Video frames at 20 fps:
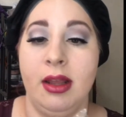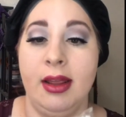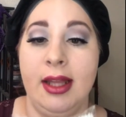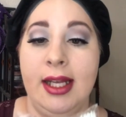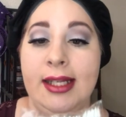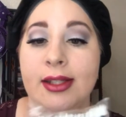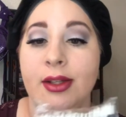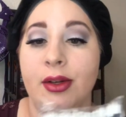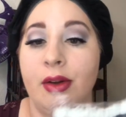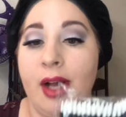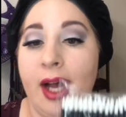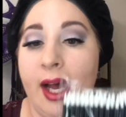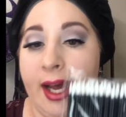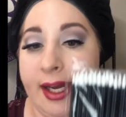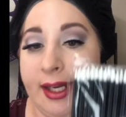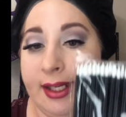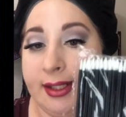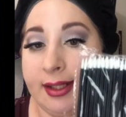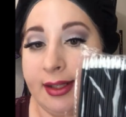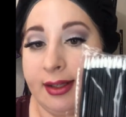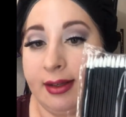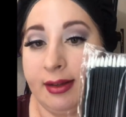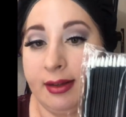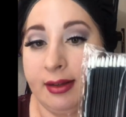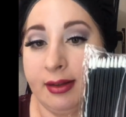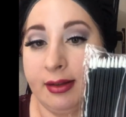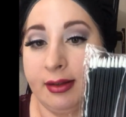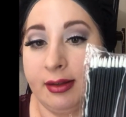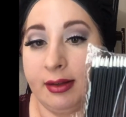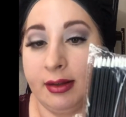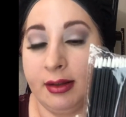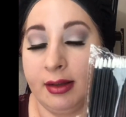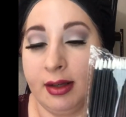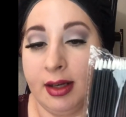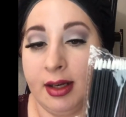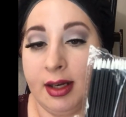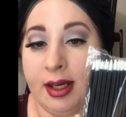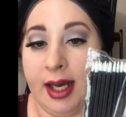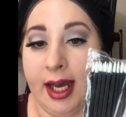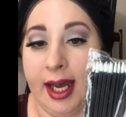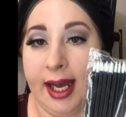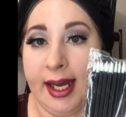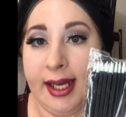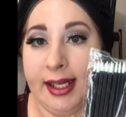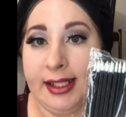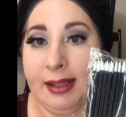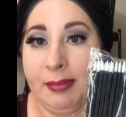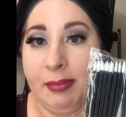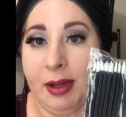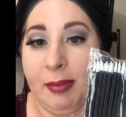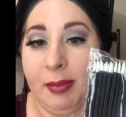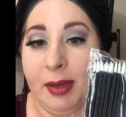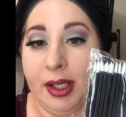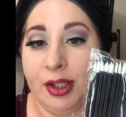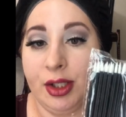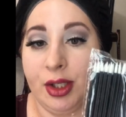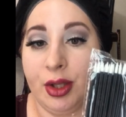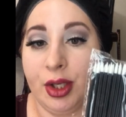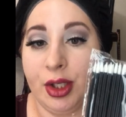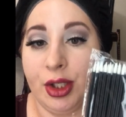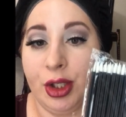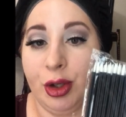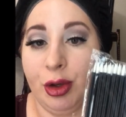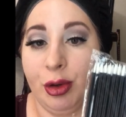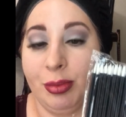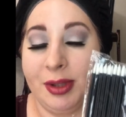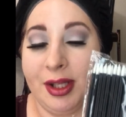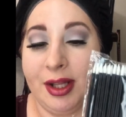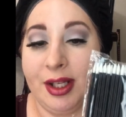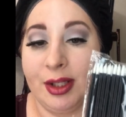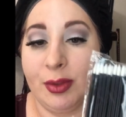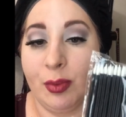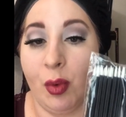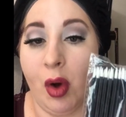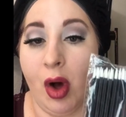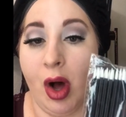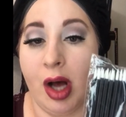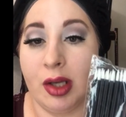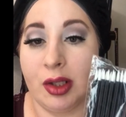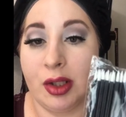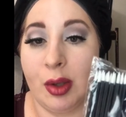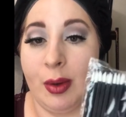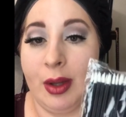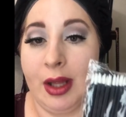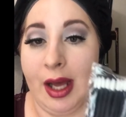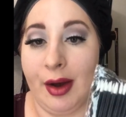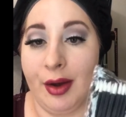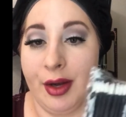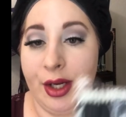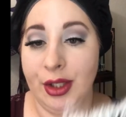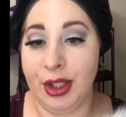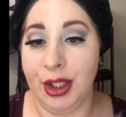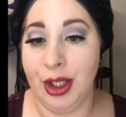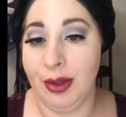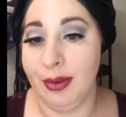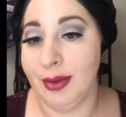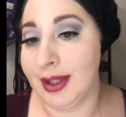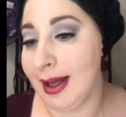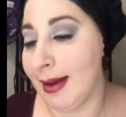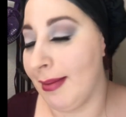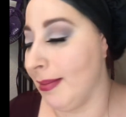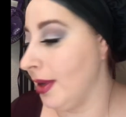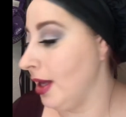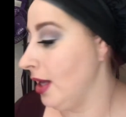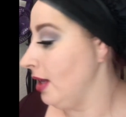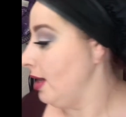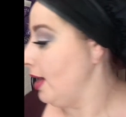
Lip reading: these little guys and dip them into the tubes, and this will also allow you to use them